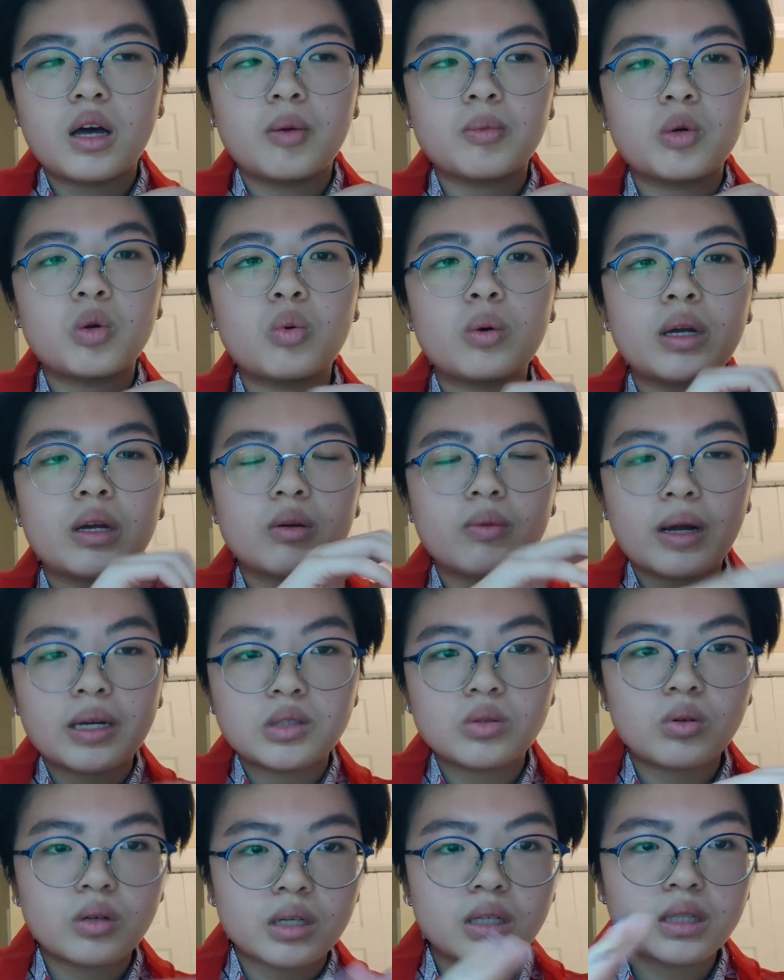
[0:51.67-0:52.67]
queer rights
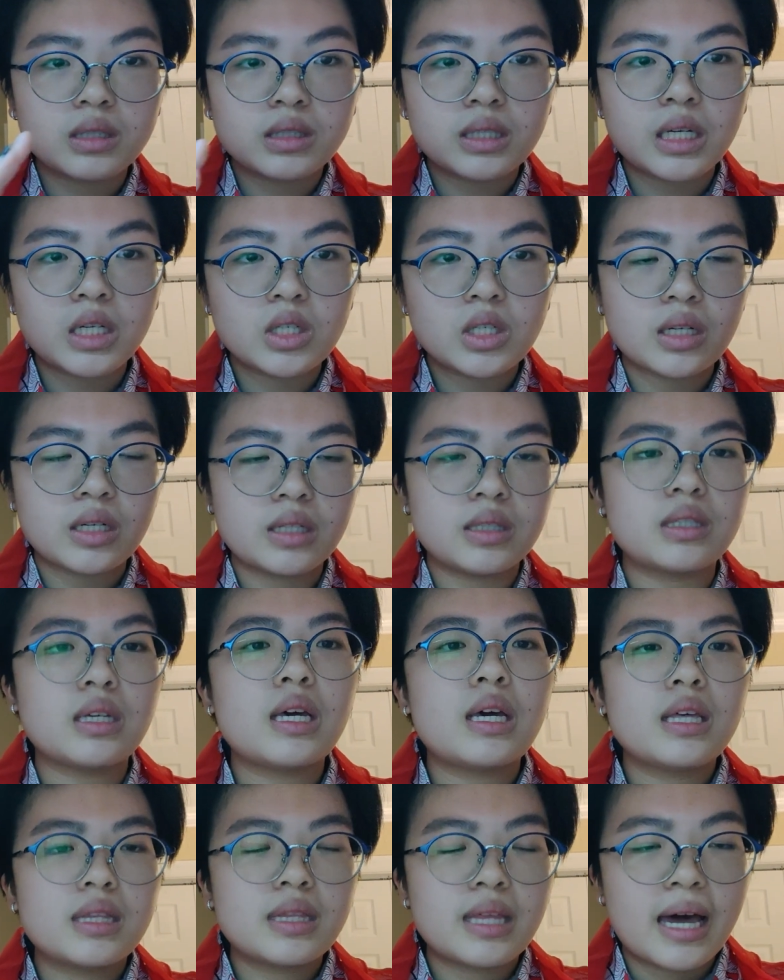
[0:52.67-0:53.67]
organizations
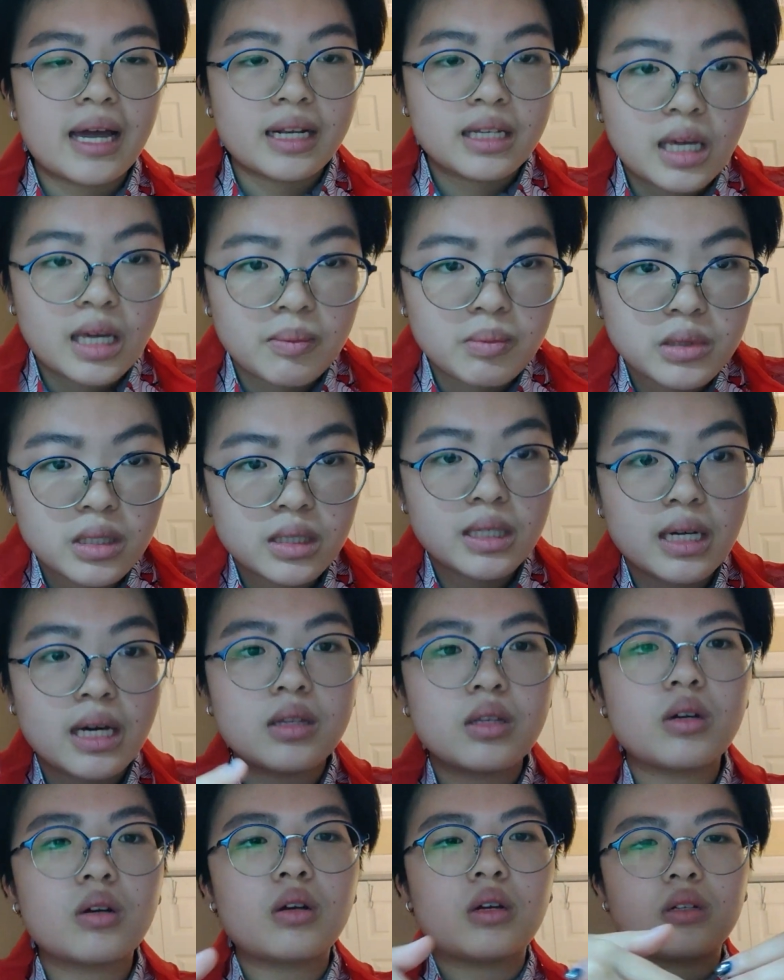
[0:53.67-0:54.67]
that came
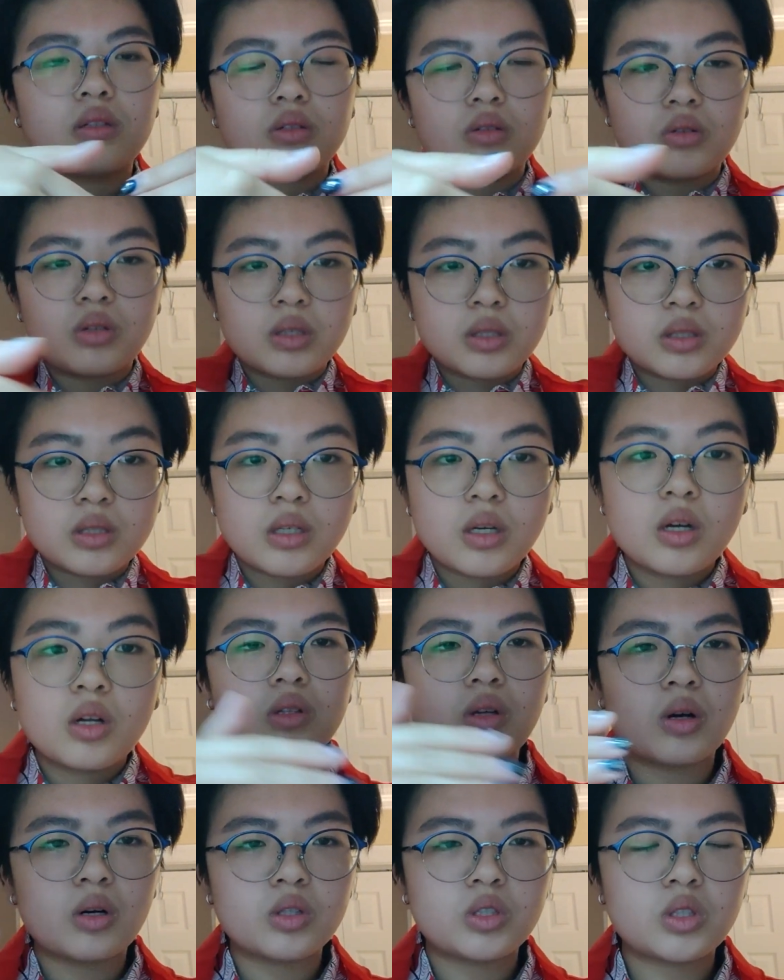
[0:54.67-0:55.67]
together into this
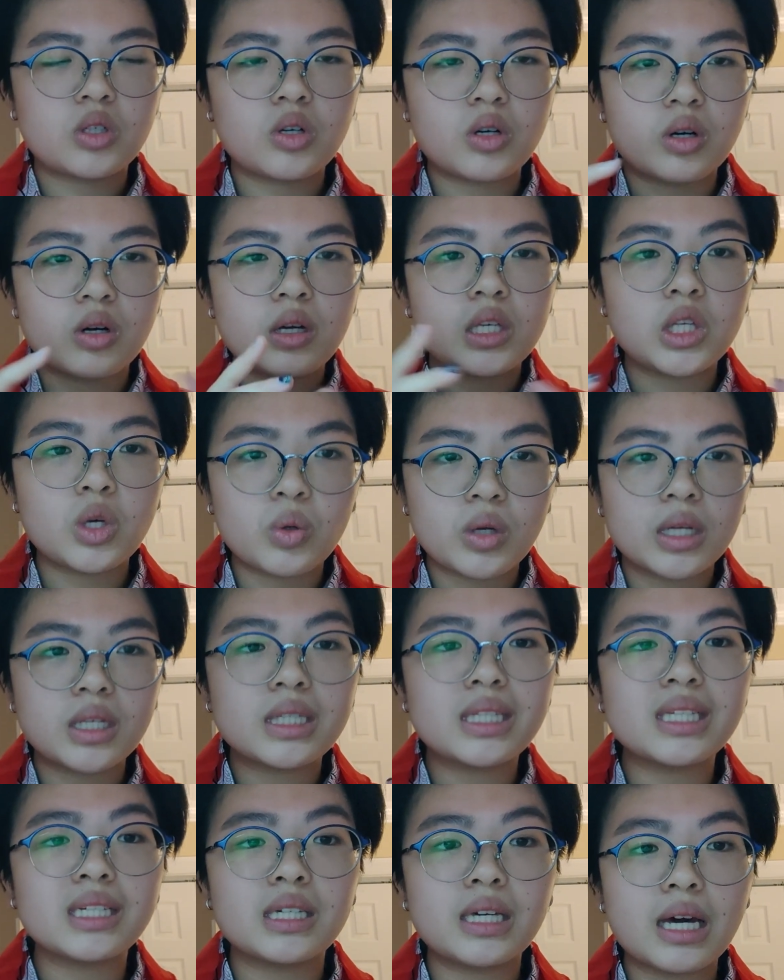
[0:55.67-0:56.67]
larger unit
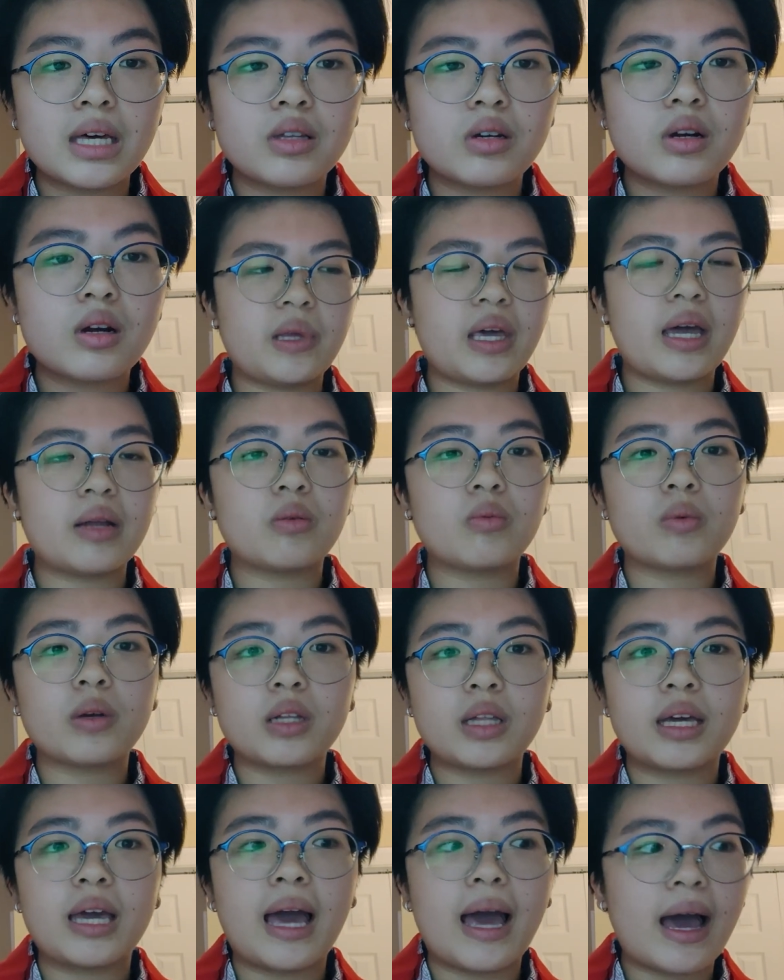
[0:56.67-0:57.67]
together, and
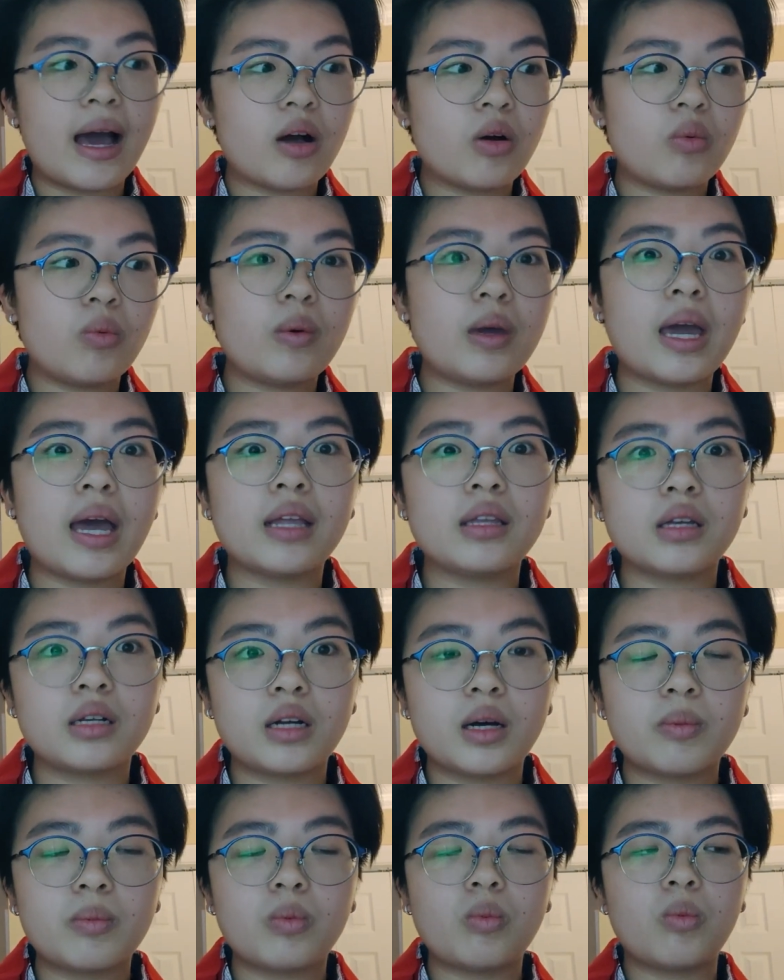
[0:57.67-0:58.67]
really how we ended
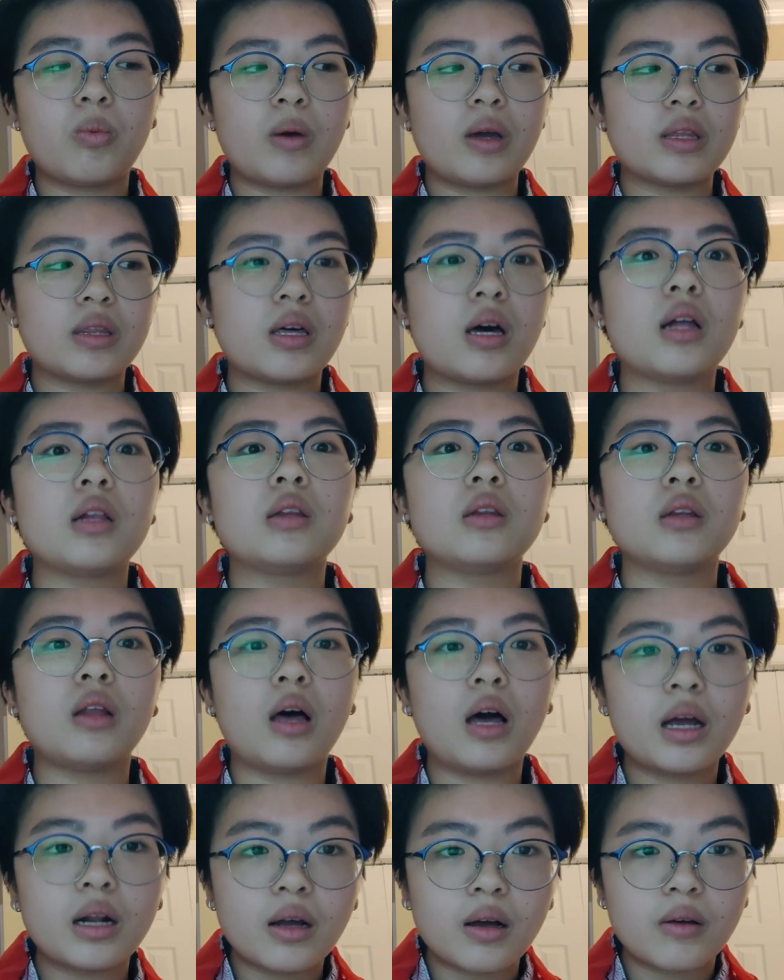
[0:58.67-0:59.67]
up with a
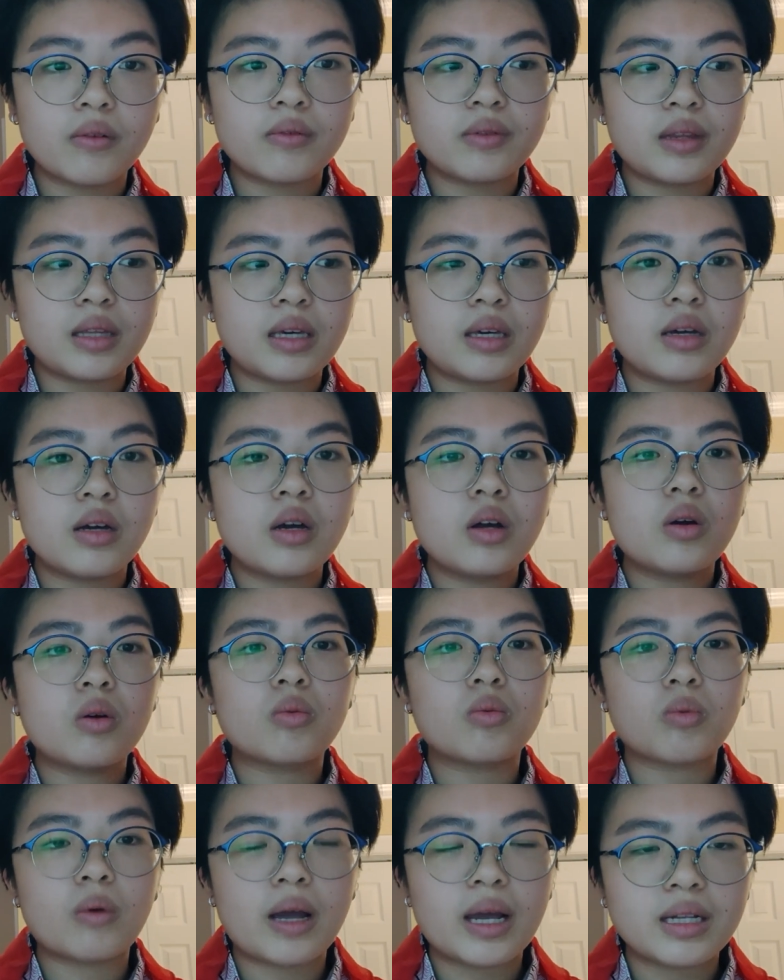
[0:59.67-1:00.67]
lot of the
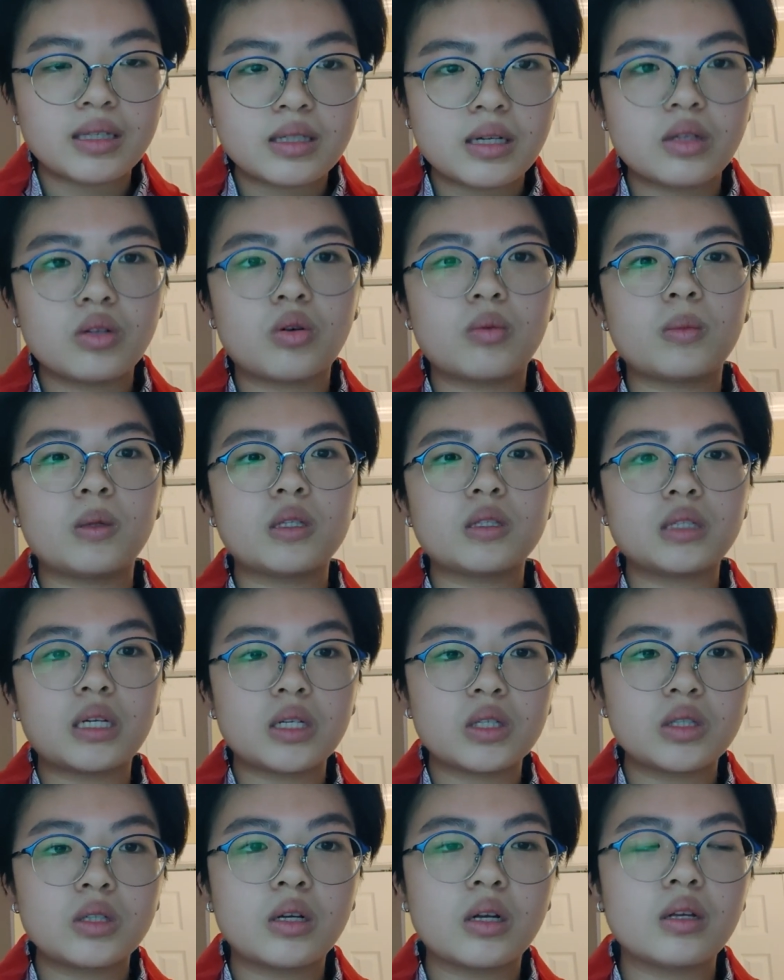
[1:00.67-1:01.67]
rights and
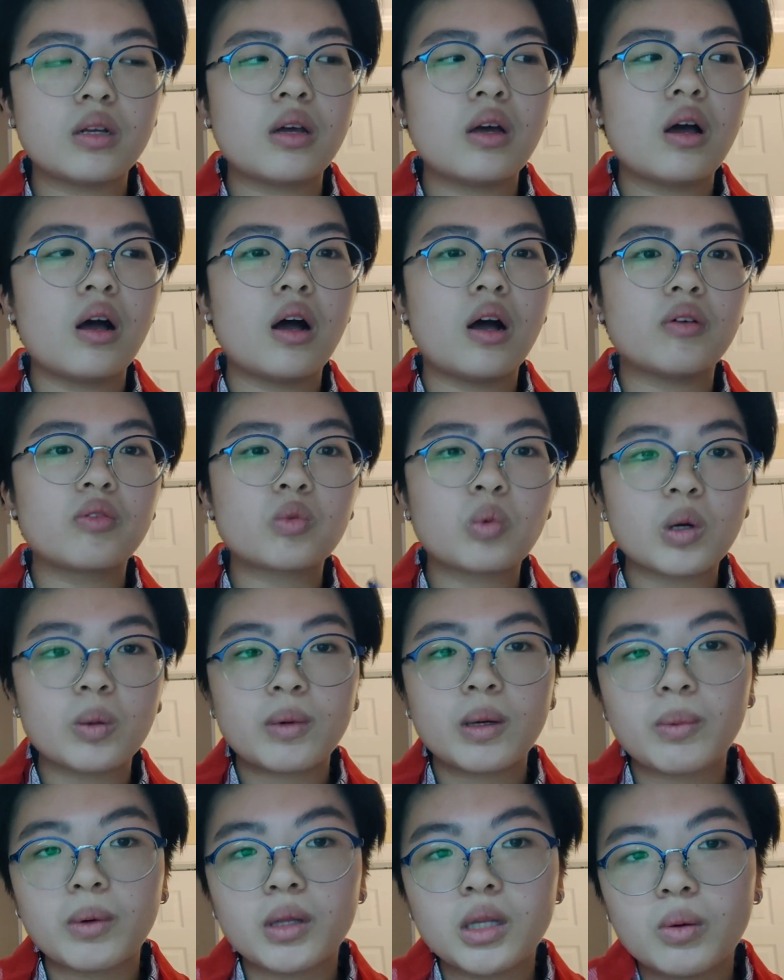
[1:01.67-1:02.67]
normalization of queer
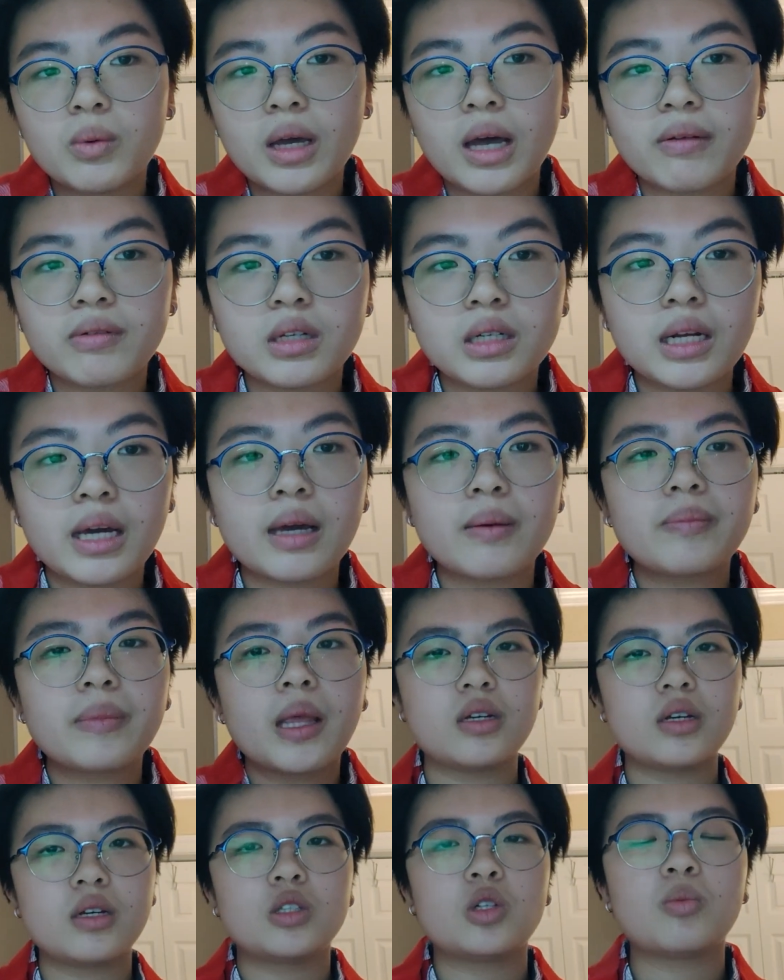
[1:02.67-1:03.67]
people that we have today.
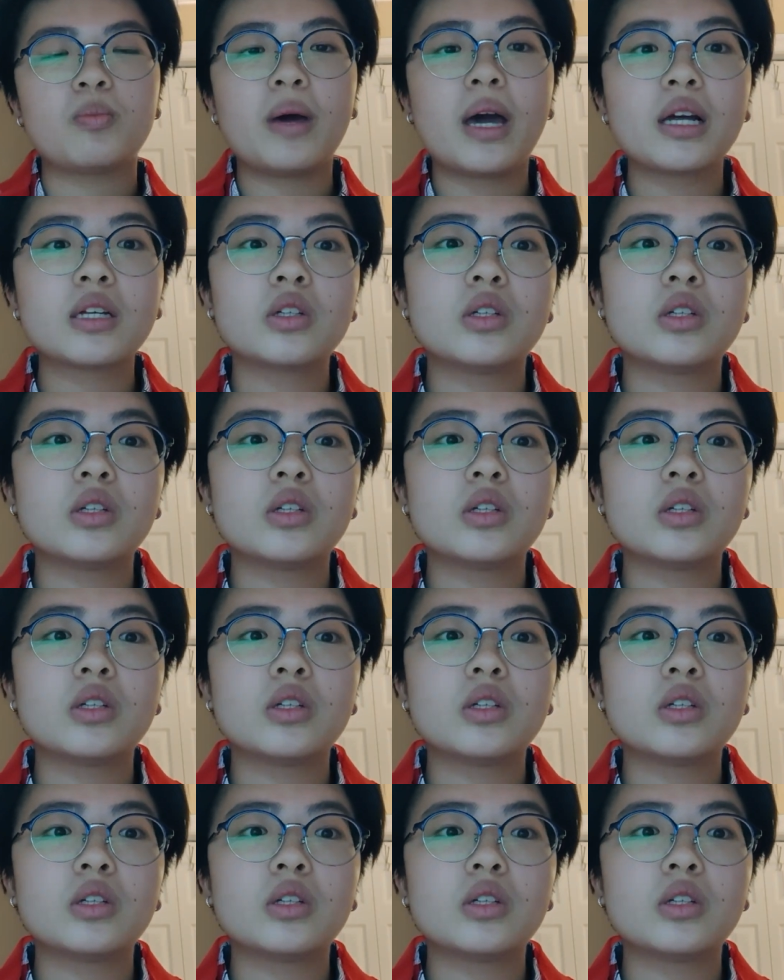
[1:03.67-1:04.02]
So back